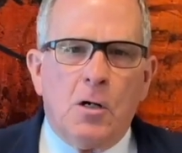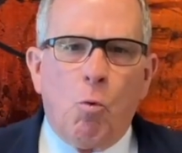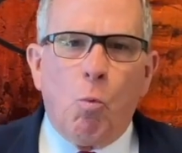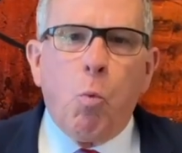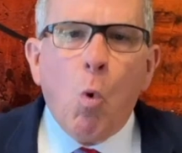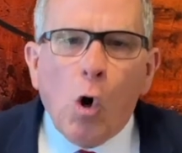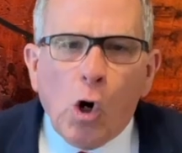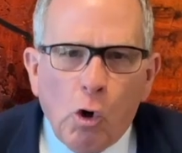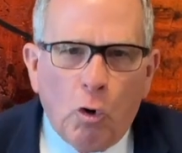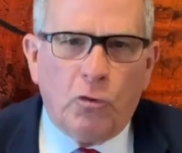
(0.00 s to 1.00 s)

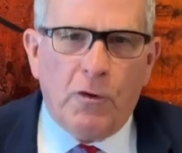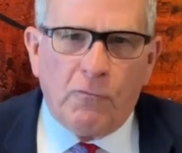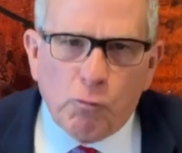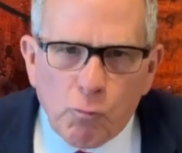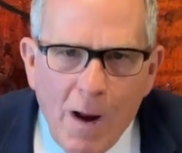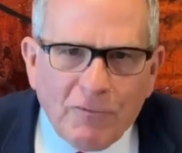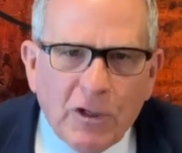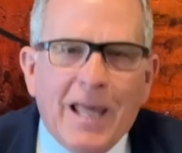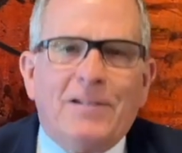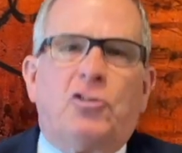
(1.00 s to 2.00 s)
world of
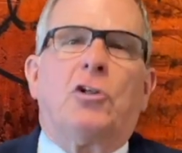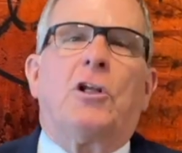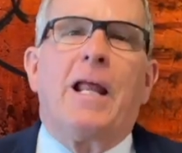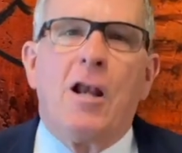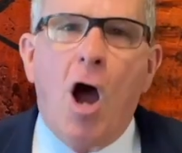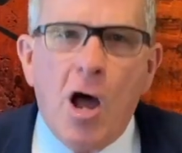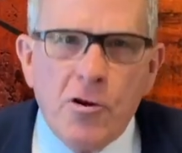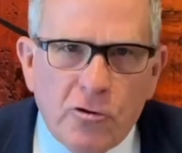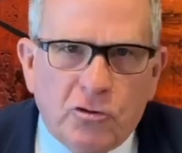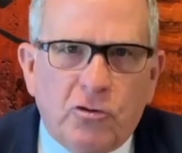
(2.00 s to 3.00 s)
revelation and
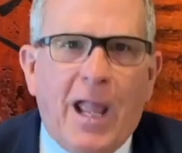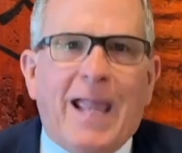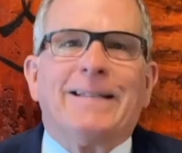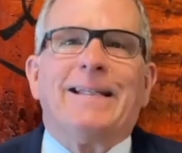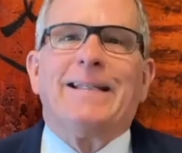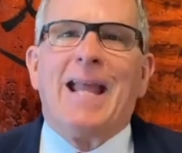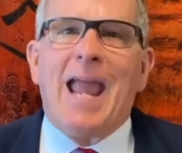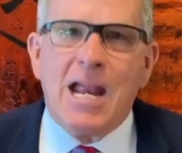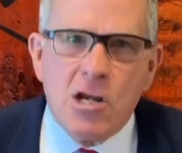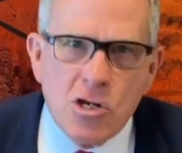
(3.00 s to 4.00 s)
understanding
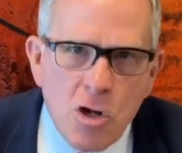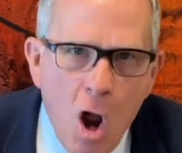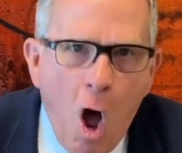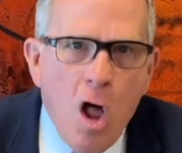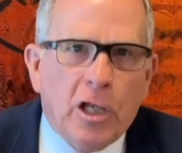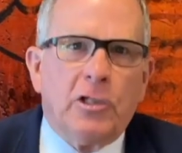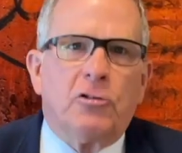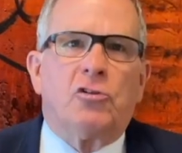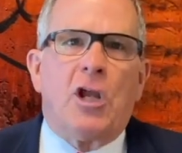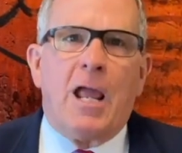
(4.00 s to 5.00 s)
and
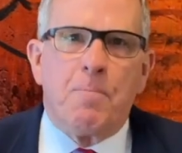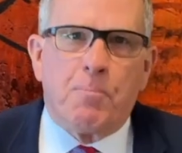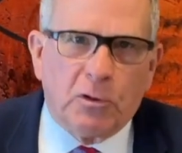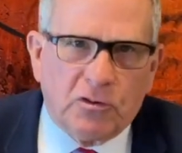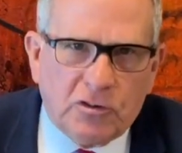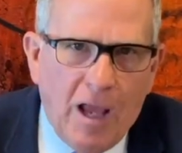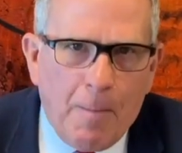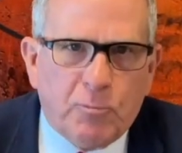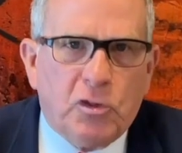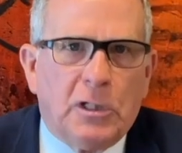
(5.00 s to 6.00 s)
knowledge and
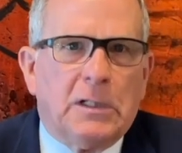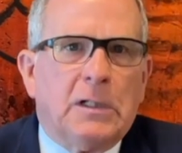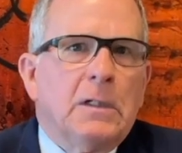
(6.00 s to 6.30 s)
perception